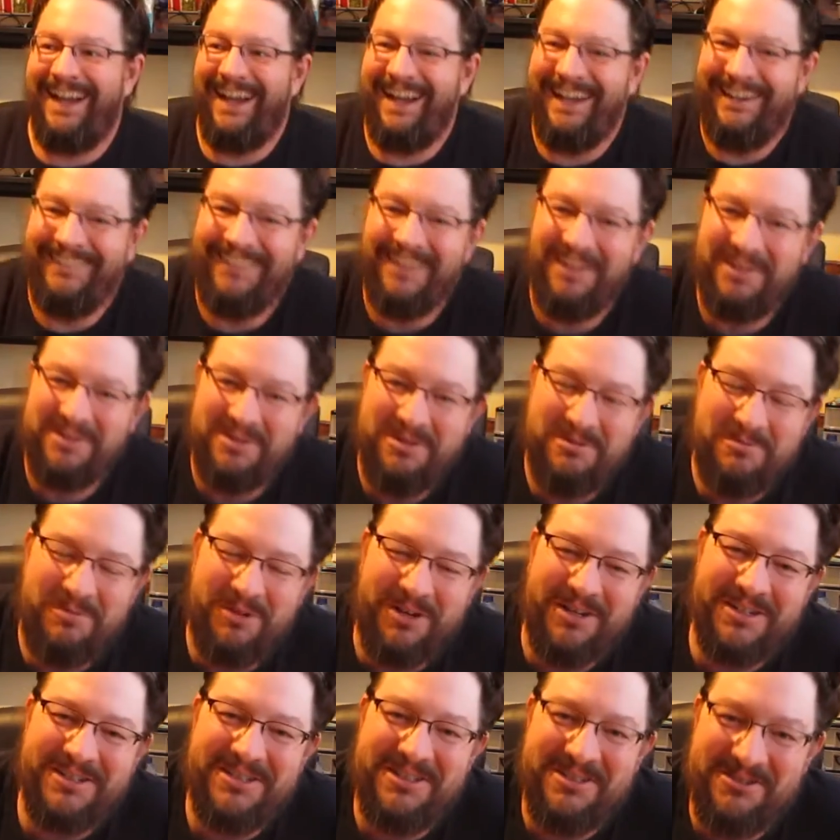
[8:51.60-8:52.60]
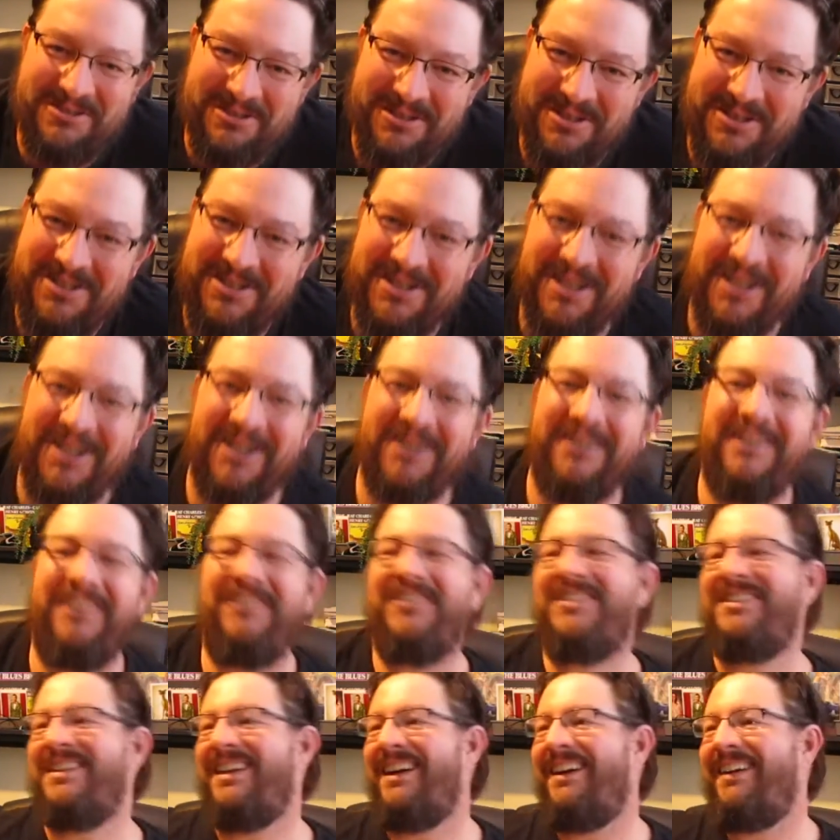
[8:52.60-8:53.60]
welcome to part 2 of the show. I'm
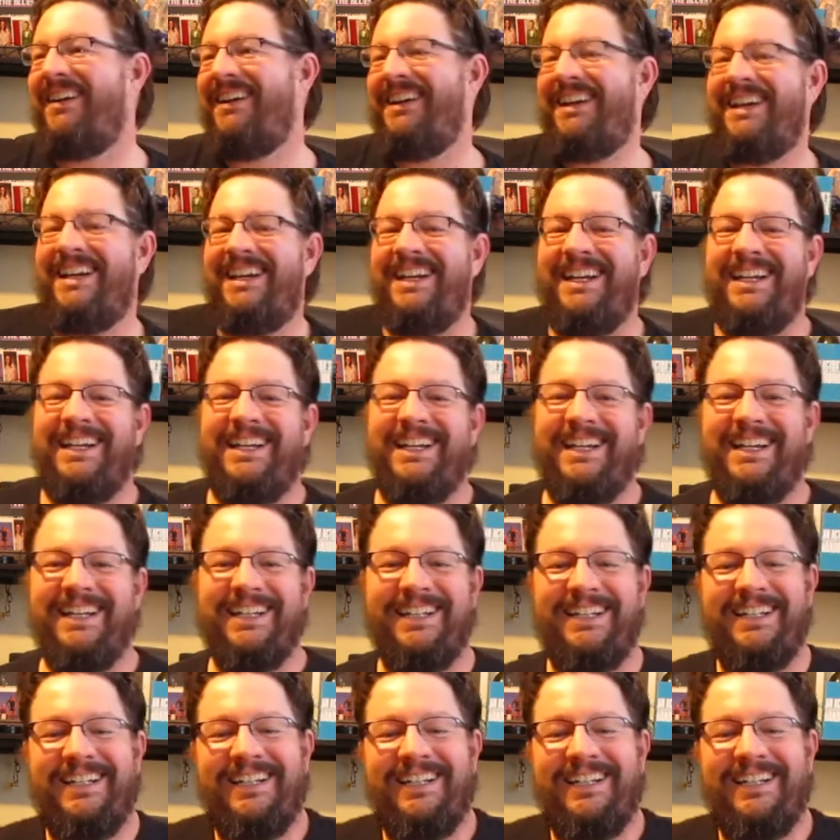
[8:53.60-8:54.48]
sorry, I